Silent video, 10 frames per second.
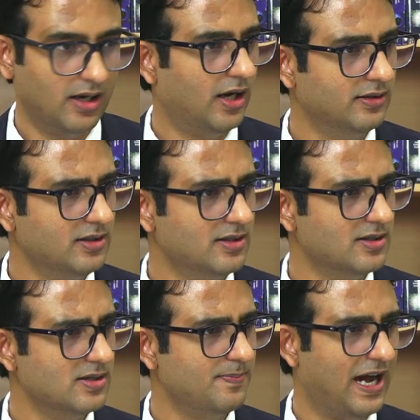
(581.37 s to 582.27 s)

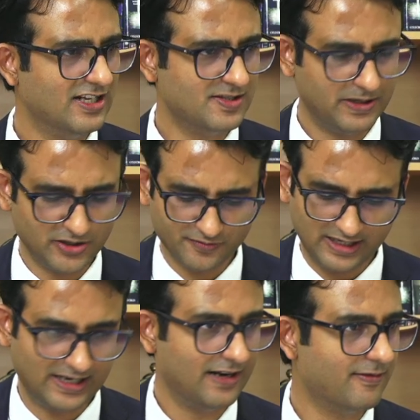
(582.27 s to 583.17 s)
Other bad aspects of
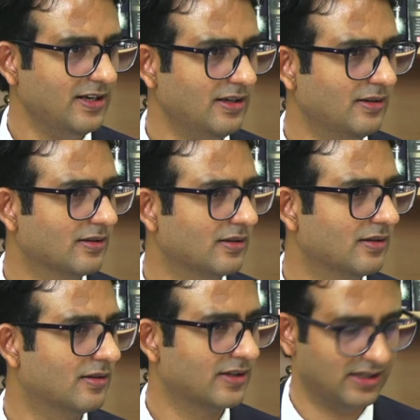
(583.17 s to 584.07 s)
psychiatry,
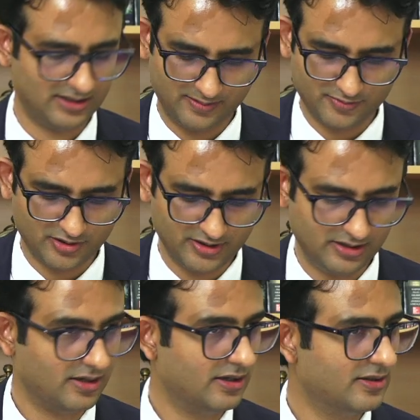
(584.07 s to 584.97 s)
okay, I'm
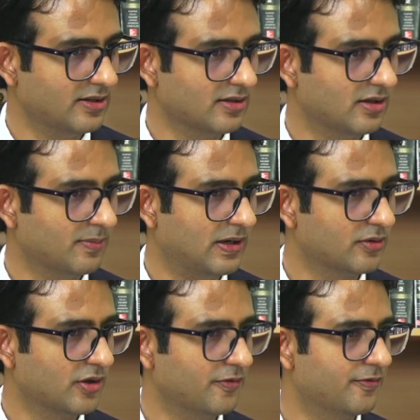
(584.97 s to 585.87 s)
sorry, I think a
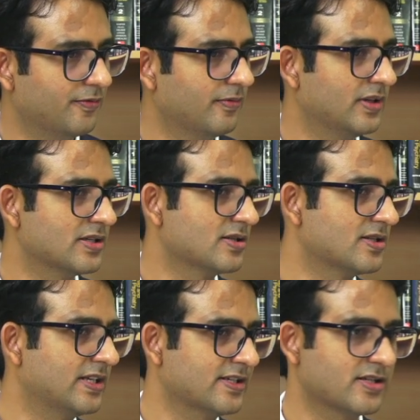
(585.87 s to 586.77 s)
part of this
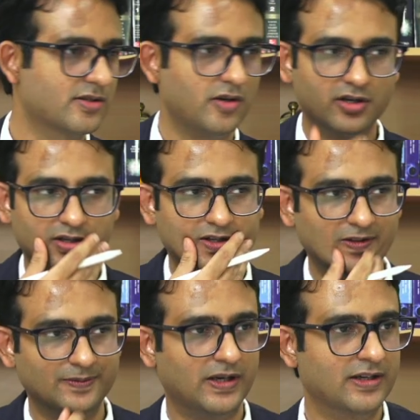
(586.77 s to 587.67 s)
text got
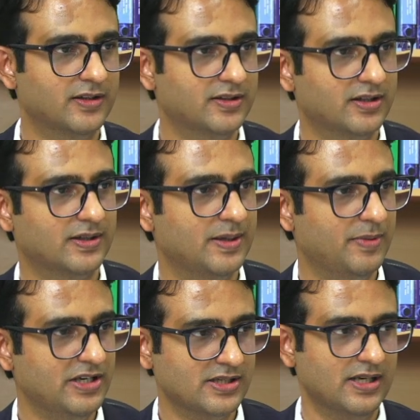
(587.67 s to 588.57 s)
uh, under the
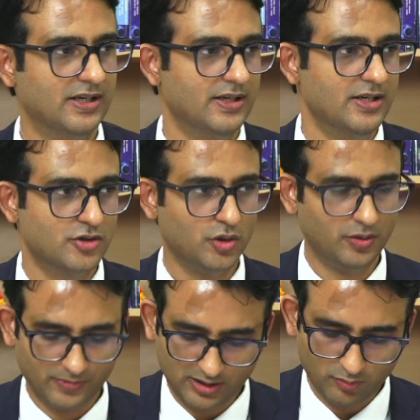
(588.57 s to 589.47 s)
image.
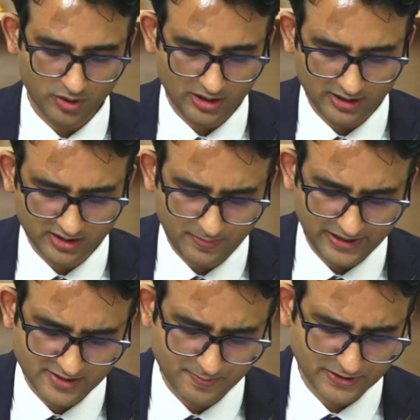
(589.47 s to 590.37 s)
So, what are other bad
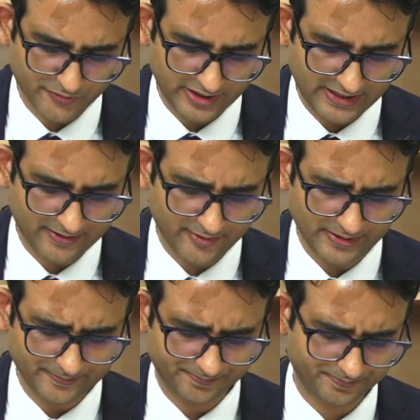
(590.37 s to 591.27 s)
aspects of
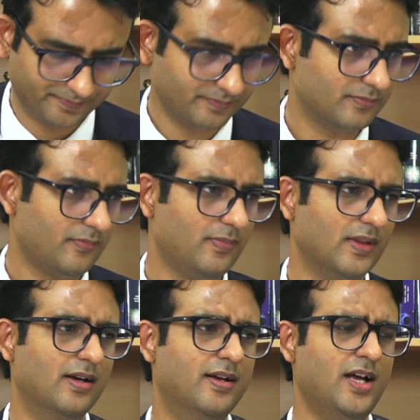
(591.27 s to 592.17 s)
psychiatry?
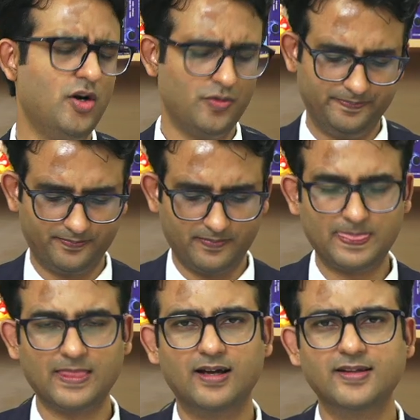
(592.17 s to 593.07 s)
Now,
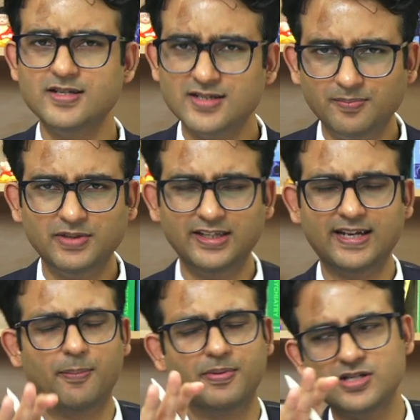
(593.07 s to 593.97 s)
this is something that
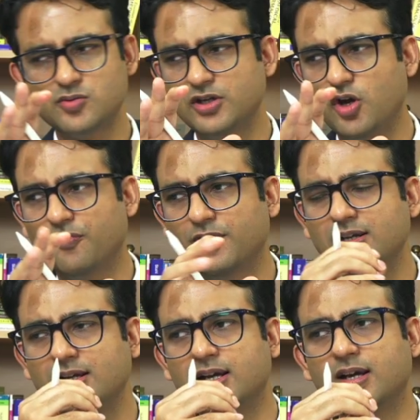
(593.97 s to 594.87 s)
happens very
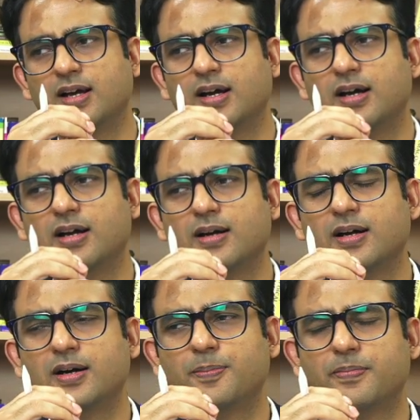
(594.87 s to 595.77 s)
often.
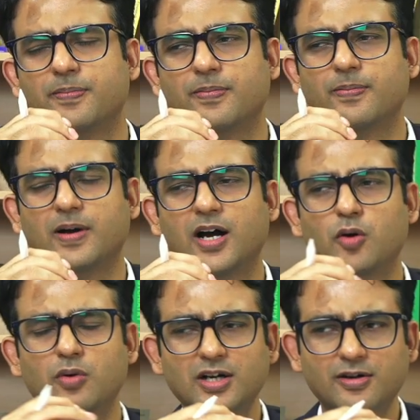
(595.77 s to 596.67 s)
Uh,
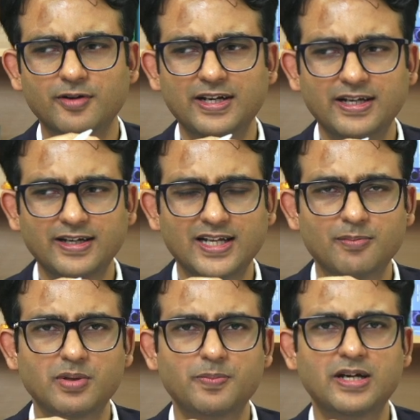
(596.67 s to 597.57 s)
our training in
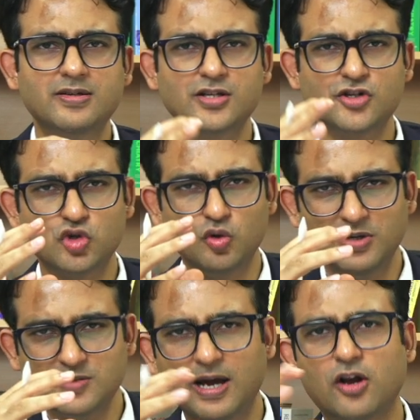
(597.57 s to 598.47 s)
MBBS is so
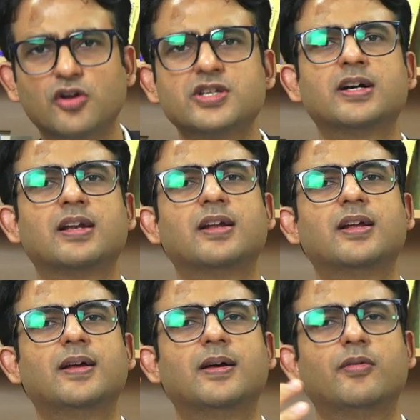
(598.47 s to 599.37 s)
much biological.
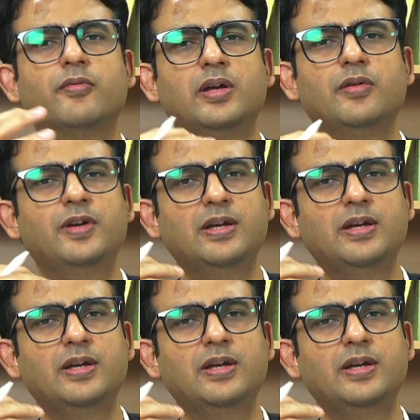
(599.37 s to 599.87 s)
We, we